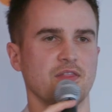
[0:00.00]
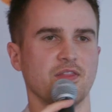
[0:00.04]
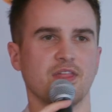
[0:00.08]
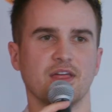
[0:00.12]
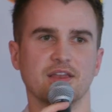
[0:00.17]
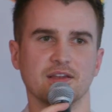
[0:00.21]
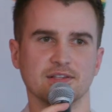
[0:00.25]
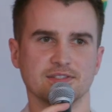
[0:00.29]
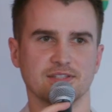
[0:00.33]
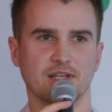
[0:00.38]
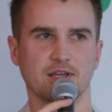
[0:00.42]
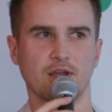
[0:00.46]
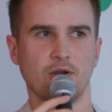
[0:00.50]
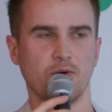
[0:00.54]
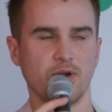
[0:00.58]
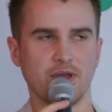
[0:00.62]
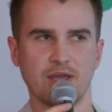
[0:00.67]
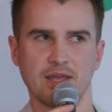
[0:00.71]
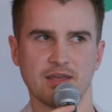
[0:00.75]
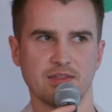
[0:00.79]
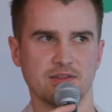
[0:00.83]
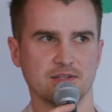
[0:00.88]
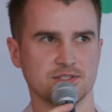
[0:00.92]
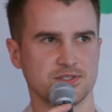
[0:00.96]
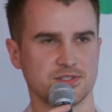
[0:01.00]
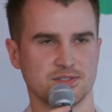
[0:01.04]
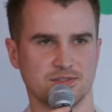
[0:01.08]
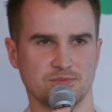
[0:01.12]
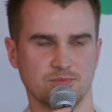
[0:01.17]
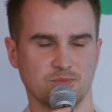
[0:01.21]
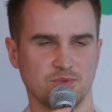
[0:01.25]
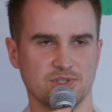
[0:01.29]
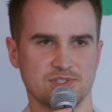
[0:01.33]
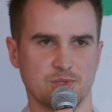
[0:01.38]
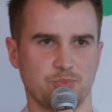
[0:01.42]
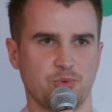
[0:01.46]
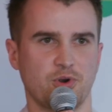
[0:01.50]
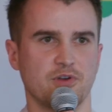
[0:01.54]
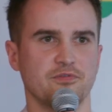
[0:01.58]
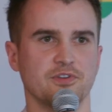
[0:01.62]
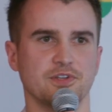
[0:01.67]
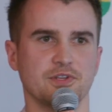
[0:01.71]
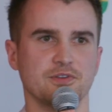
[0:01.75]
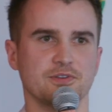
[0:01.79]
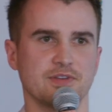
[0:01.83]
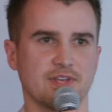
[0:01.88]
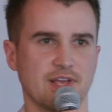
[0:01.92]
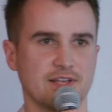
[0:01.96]
and then it's like, oh, hey, this is a
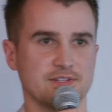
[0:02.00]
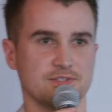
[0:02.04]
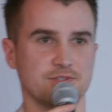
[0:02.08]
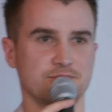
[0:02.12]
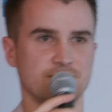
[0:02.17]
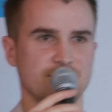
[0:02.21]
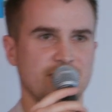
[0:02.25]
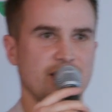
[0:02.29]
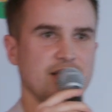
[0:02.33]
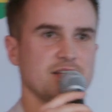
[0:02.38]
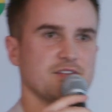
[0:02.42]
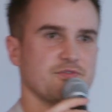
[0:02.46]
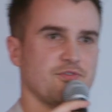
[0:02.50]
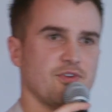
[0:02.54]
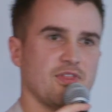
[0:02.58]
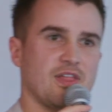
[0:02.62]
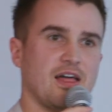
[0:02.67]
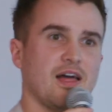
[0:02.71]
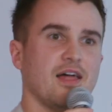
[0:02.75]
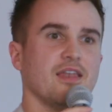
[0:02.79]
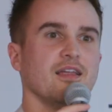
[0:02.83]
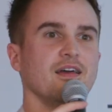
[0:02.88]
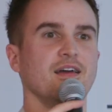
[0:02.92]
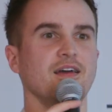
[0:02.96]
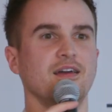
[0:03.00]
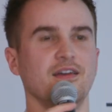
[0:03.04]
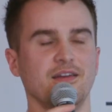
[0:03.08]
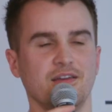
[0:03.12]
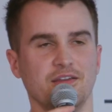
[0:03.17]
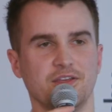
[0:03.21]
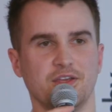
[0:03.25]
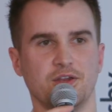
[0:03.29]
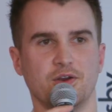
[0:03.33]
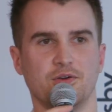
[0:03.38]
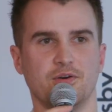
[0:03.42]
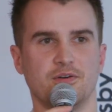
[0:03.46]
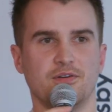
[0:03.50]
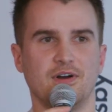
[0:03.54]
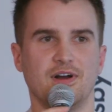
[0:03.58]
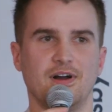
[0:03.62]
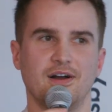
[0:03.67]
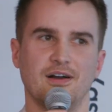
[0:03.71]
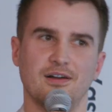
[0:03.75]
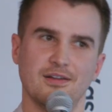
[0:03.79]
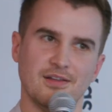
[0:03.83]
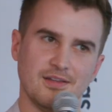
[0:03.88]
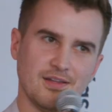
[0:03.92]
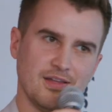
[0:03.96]
perfect use case for that,
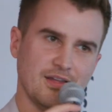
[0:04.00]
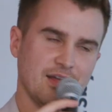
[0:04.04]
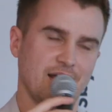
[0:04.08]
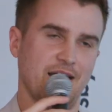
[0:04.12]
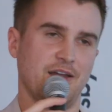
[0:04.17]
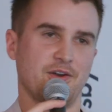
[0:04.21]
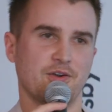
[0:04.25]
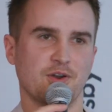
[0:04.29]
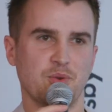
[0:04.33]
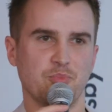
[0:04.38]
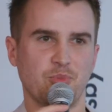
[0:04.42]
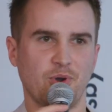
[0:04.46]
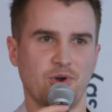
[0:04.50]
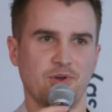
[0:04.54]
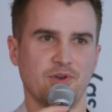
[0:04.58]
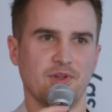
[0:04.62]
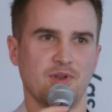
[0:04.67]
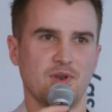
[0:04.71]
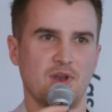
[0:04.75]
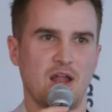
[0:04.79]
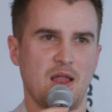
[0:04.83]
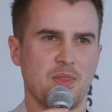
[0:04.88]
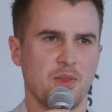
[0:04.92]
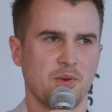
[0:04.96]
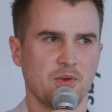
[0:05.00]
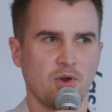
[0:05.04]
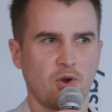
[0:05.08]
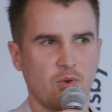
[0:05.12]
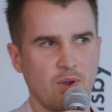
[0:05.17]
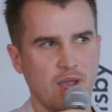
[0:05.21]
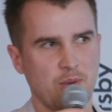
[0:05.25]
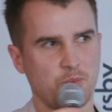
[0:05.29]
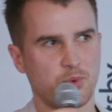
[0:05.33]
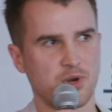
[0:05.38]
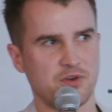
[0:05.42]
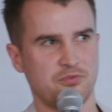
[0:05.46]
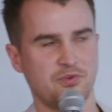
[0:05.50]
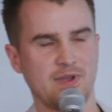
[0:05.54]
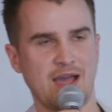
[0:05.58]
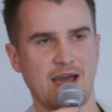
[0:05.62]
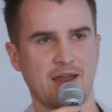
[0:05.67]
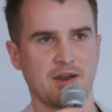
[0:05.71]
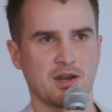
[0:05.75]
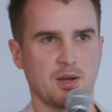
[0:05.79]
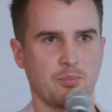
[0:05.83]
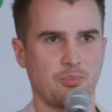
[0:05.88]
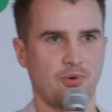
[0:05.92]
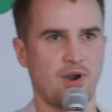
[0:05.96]
header component. And then, oh, hey, what if we
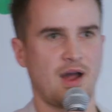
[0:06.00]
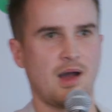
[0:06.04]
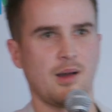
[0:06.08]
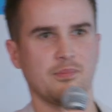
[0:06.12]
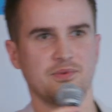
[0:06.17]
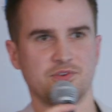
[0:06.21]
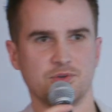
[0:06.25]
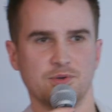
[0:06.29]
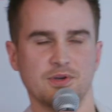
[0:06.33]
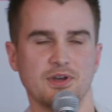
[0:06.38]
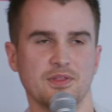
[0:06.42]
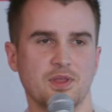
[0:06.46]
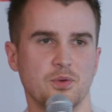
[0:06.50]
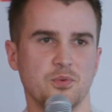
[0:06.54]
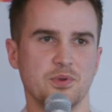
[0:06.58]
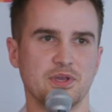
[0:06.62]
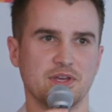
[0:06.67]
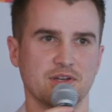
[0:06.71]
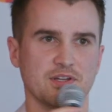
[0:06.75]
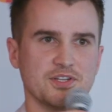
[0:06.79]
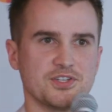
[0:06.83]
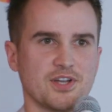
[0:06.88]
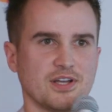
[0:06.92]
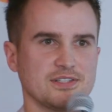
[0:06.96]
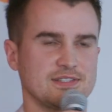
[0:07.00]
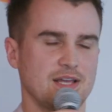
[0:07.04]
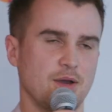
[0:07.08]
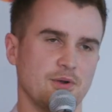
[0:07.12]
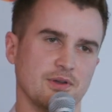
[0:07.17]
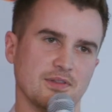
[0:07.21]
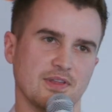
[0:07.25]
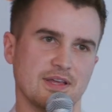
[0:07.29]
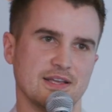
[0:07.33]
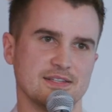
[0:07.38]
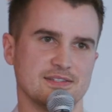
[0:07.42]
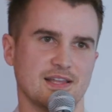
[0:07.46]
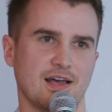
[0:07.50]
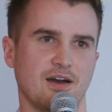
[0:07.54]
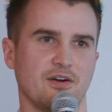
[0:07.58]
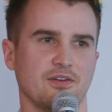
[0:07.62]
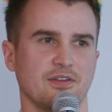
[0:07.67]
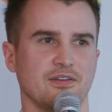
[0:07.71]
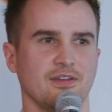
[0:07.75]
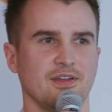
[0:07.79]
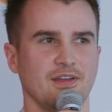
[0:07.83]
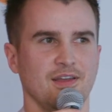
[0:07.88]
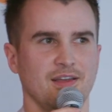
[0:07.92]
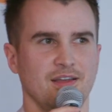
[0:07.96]
added a prop to it that we could adjust how it lays
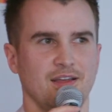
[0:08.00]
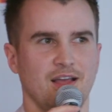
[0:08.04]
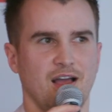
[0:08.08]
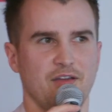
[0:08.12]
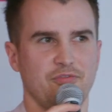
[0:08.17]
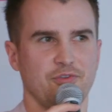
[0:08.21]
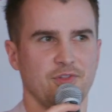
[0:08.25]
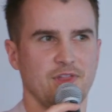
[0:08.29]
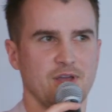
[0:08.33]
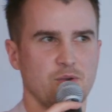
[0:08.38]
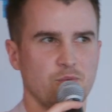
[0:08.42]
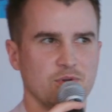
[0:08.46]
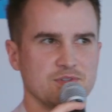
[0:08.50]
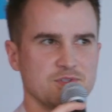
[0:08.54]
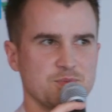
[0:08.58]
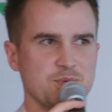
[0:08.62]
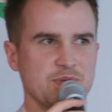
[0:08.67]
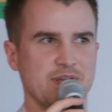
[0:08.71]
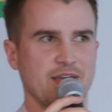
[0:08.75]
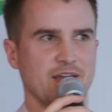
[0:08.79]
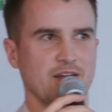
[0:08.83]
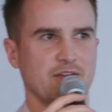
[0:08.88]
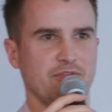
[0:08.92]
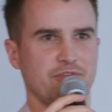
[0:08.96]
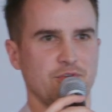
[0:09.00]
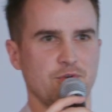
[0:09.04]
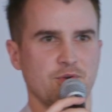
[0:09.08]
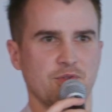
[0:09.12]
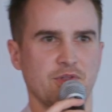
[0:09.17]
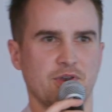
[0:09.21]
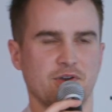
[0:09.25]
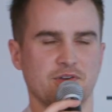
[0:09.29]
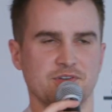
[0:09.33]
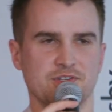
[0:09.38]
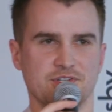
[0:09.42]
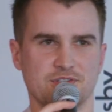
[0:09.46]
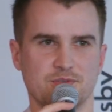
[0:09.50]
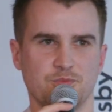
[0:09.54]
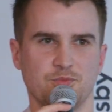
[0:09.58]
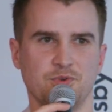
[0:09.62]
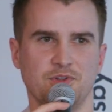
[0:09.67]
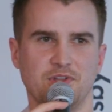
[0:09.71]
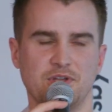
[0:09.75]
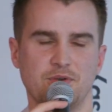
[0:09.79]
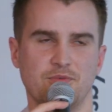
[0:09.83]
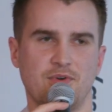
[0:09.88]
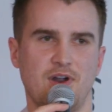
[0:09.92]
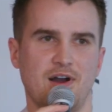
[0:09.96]
out? And I feel like once we get a few that are just
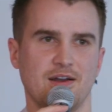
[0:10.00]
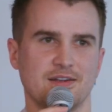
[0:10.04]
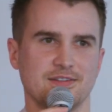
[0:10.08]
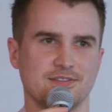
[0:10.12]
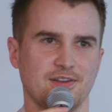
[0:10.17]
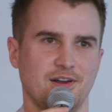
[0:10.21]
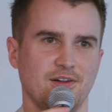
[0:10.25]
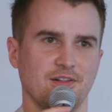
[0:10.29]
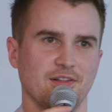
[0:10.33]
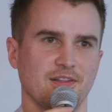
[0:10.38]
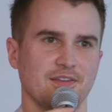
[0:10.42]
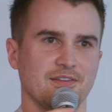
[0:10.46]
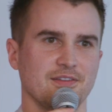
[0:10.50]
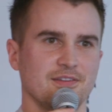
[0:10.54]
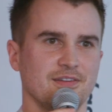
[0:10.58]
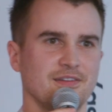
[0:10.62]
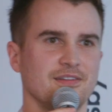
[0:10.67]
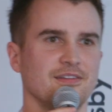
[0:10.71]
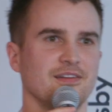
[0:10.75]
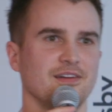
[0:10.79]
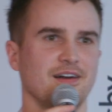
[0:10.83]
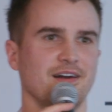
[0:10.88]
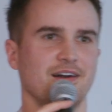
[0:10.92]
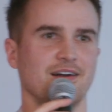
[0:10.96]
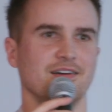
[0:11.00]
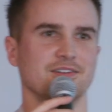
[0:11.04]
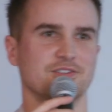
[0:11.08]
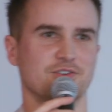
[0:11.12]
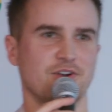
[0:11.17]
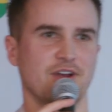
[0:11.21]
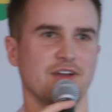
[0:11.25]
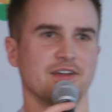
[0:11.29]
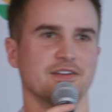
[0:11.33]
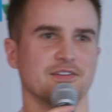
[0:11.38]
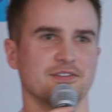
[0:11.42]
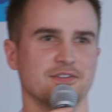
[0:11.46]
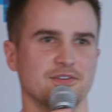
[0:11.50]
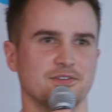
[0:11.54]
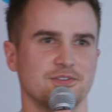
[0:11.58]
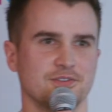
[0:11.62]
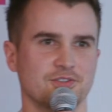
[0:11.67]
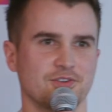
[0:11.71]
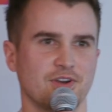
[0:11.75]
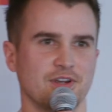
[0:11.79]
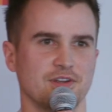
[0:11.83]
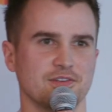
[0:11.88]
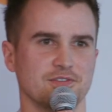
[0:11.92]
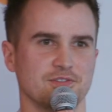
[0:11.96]
really rock solid, trying
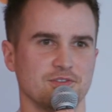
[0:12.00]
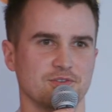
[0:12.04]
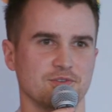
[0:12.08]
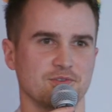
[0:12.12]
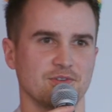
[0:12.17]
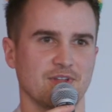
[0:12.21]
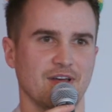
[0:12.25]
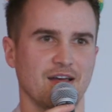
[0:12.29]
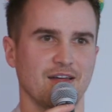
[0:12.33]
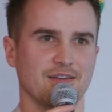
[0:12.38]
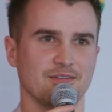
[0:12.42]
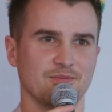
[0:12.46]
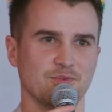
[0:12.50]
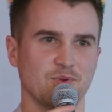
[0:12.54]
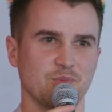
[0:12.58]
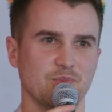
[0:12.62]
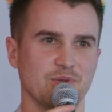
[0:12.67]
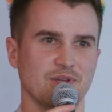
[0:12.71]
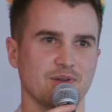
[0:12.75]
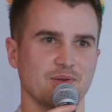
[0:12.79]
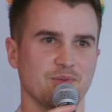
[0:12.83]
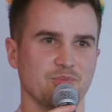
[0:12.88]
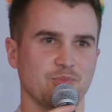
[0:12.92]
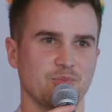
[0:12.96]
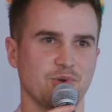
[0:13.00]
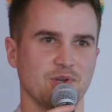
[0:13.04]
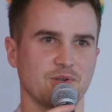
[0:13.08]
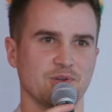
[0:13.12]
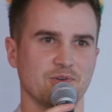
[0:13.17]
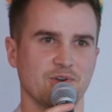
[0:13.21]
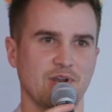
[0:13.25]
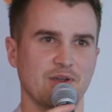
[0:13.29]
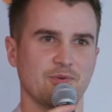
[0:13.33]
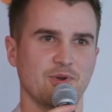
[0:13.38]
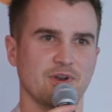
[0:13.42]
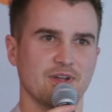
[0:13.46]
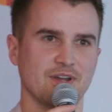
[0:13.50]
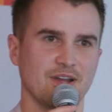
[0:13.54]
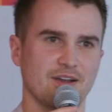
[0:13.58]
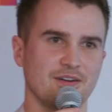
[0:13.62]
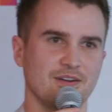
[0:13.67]
to do that would be a pretty great way to